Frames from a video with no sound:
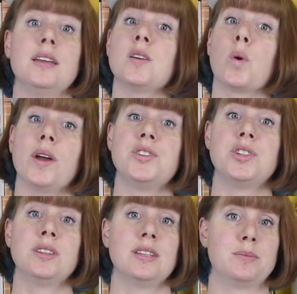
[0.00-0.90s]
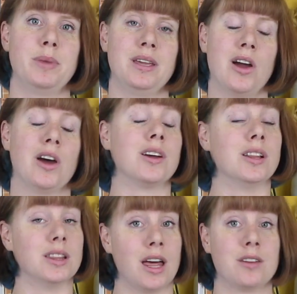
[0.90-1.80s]
It's a question that's been on a
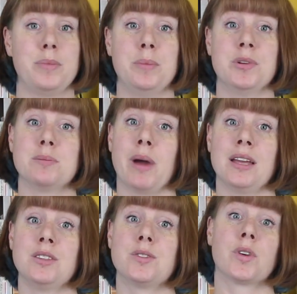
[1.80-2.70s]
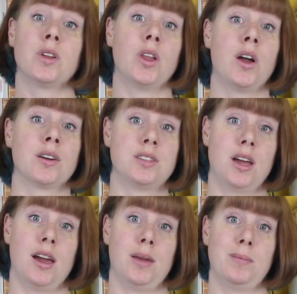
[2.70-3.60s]
lot of people's minds for a long
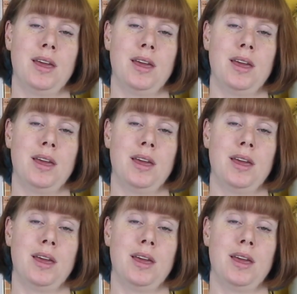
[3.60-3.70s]
time,